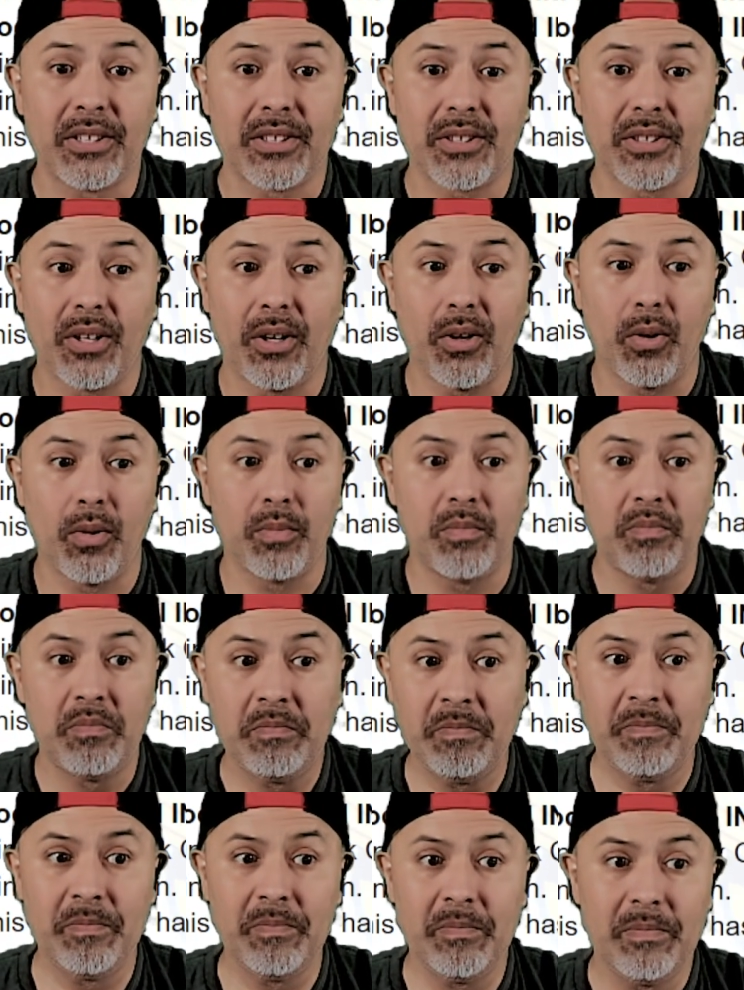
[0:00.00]
So,
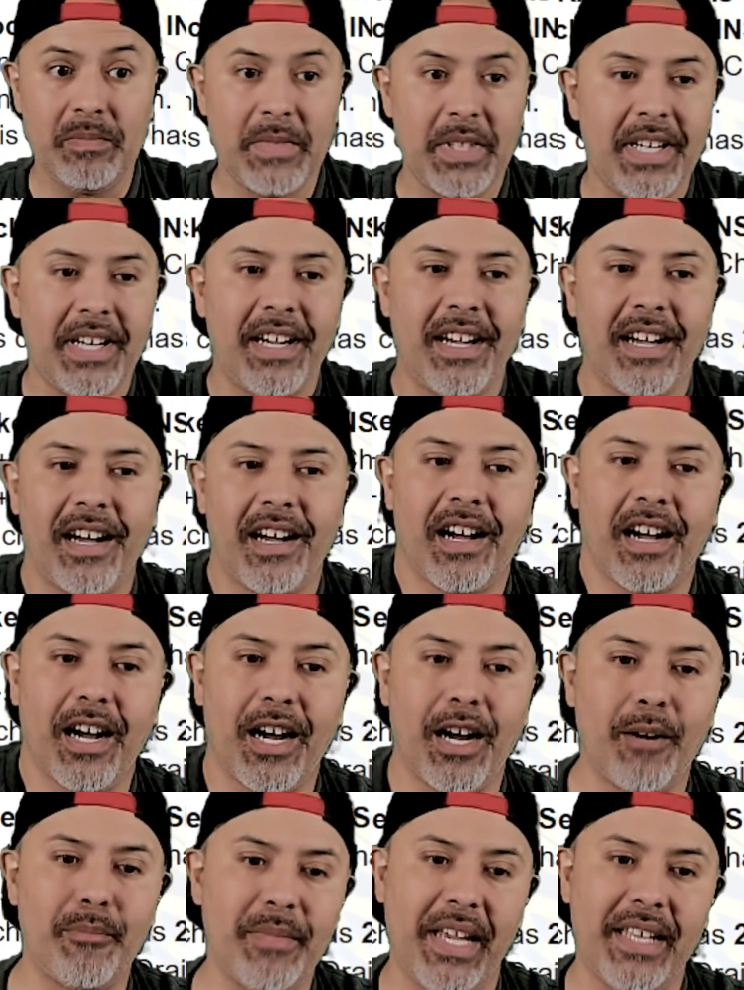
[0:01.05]

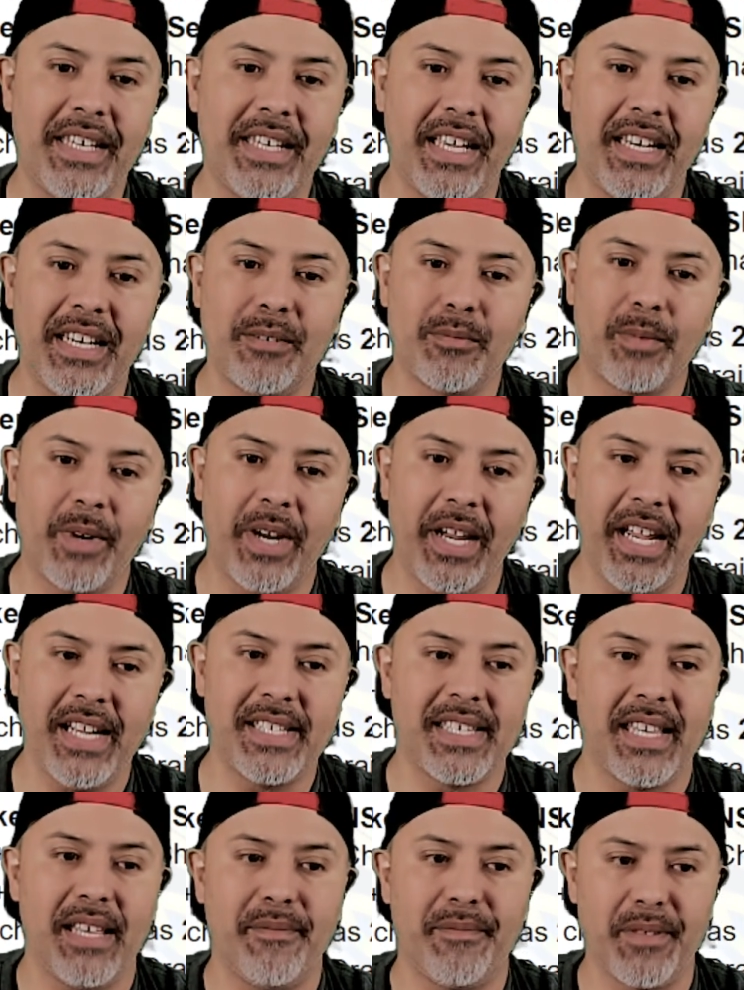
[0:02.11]
and then in
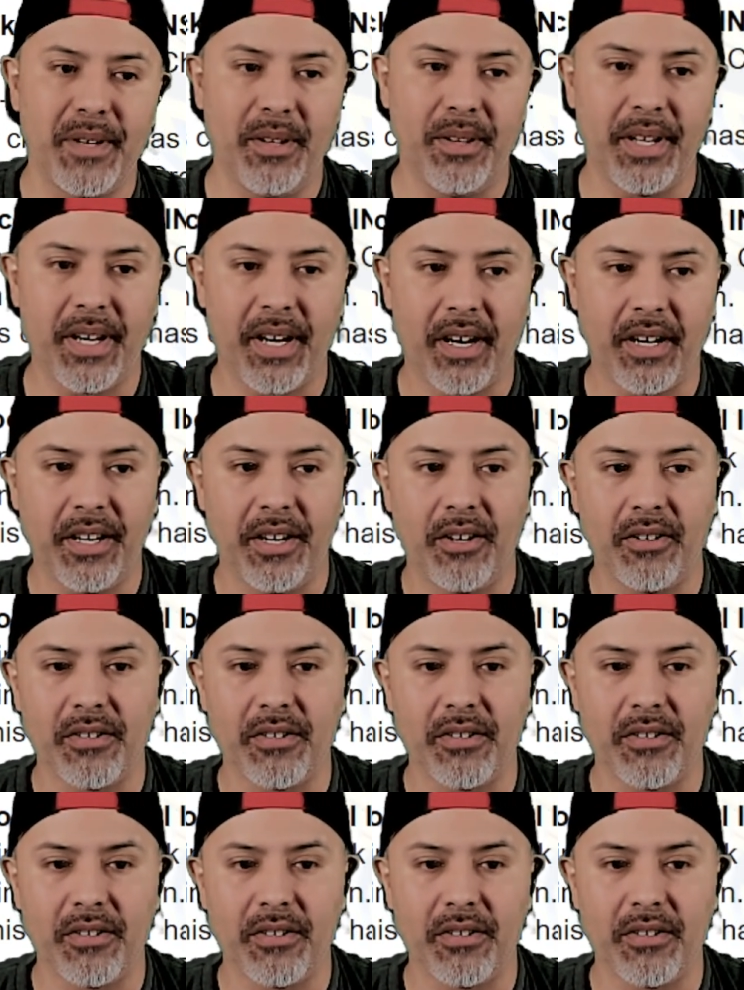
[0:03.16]
raids, they fill their,